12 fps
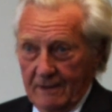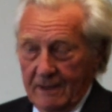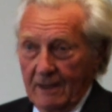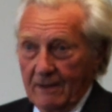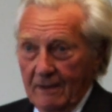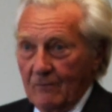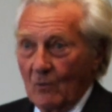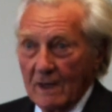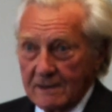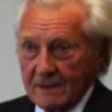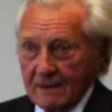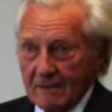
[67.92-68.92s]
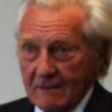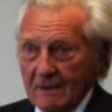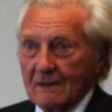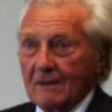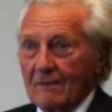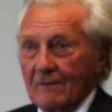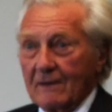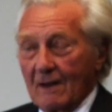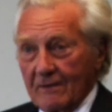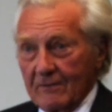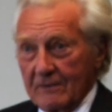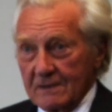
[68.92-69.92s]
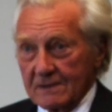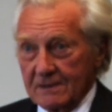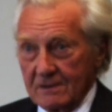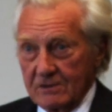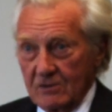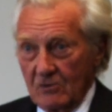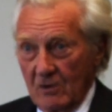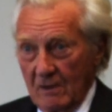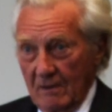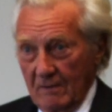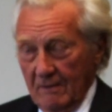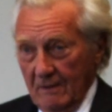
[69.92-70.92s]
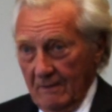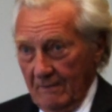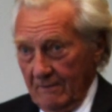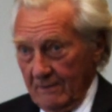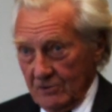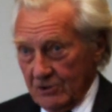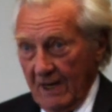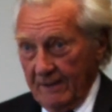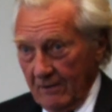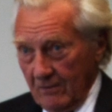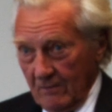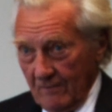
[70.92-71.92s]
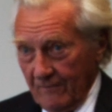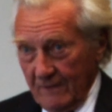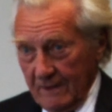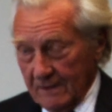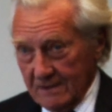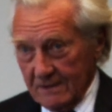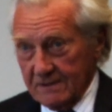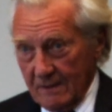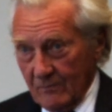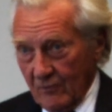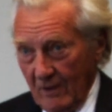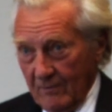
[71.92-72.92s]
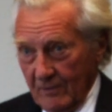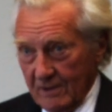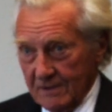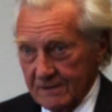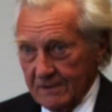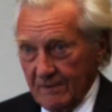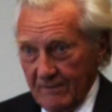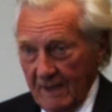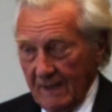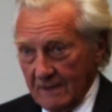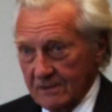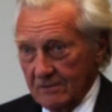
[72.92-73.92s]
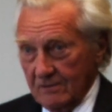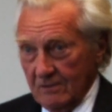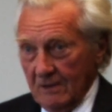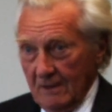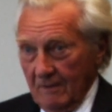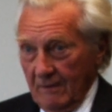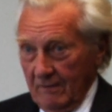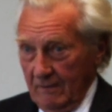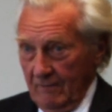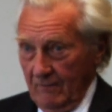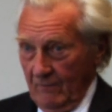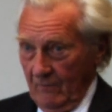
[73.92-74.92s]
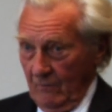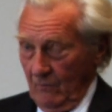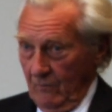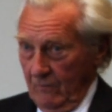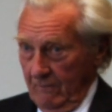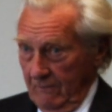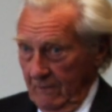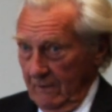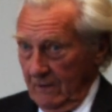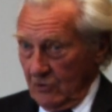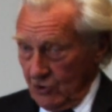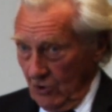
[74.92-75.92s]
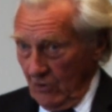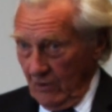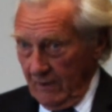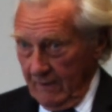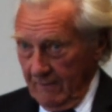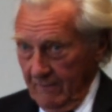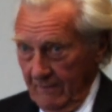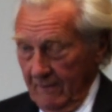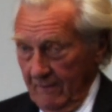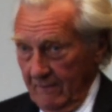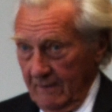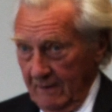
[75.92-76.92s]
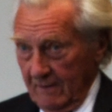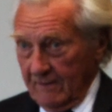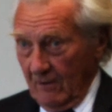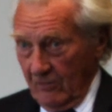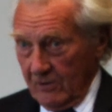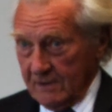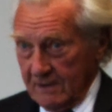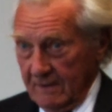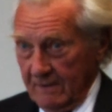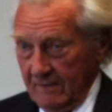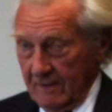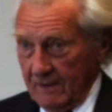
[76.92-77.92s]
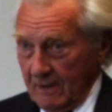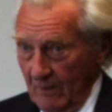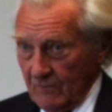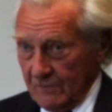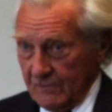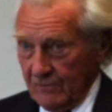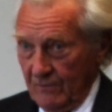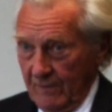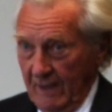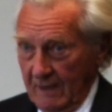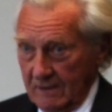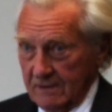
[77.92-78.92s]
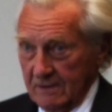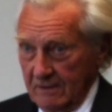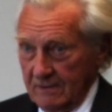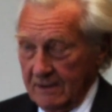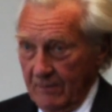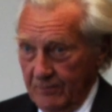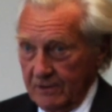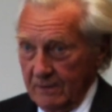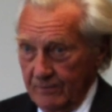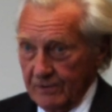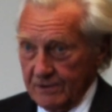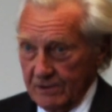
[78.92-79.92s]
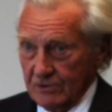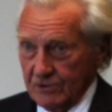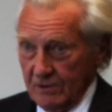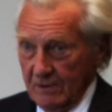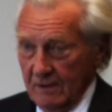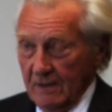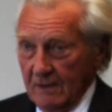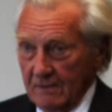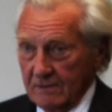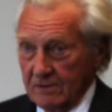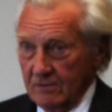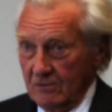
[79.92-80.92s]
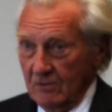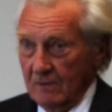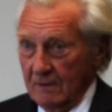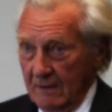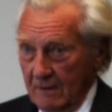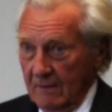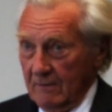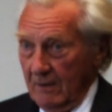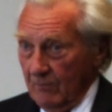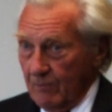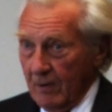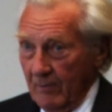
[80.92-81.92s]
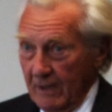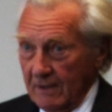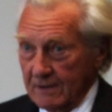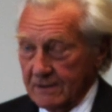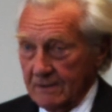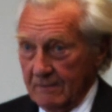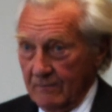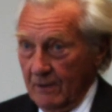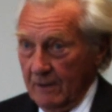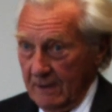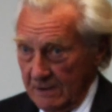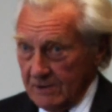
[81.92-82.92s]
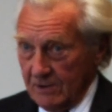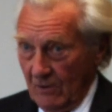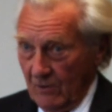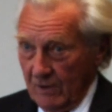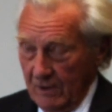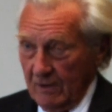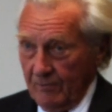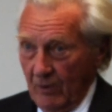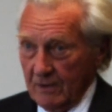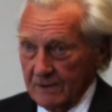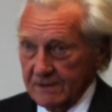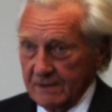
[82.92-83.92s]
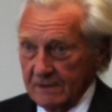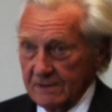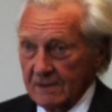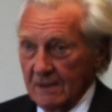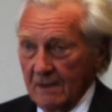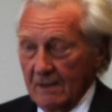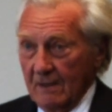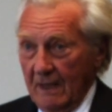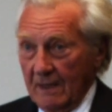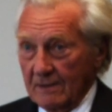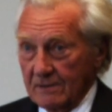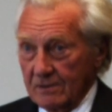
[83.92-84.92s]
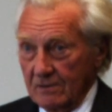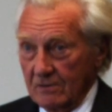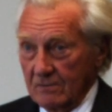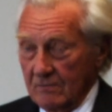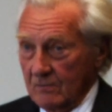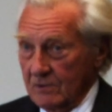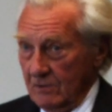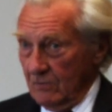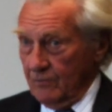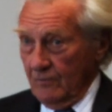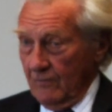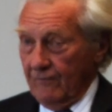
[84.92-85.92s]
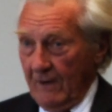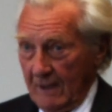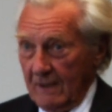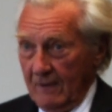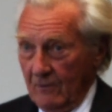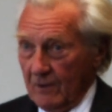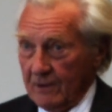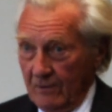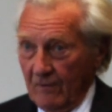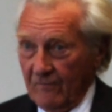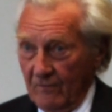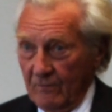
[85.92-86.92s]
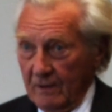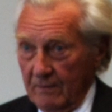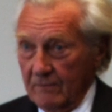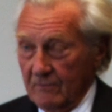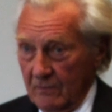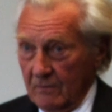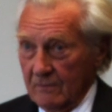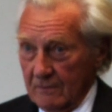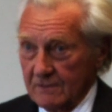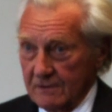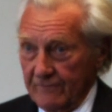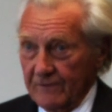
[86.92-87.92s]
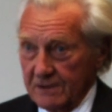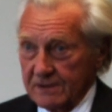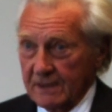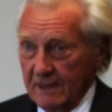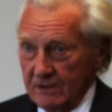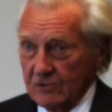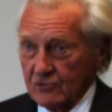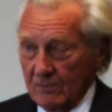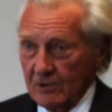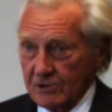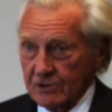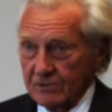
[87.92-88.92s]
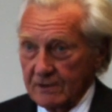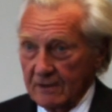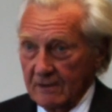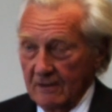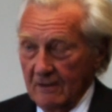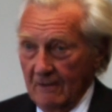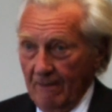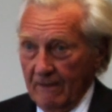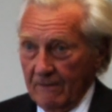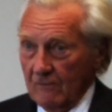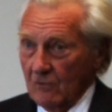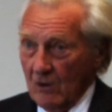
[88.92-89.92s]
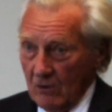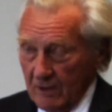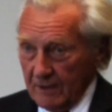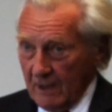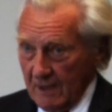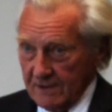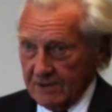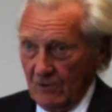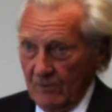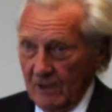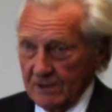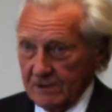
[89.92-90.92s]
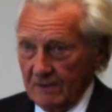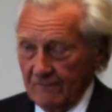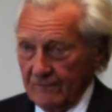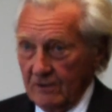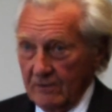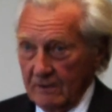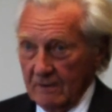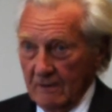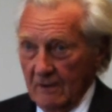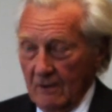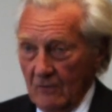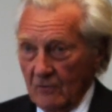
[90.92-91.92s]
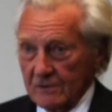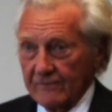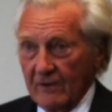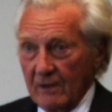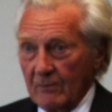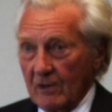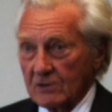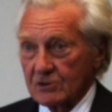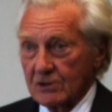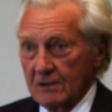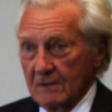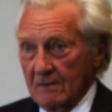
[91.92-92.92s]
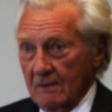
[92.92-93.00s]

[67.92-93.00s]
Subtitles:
king in waiting, the other is that you are the shadow of the existing Prime Minister there to enjoy the authority that comes from that deputy position to implement his or her policies and to do, frankly, what can often be sophisticated troubleshooting. The role that I saw myself doing was very much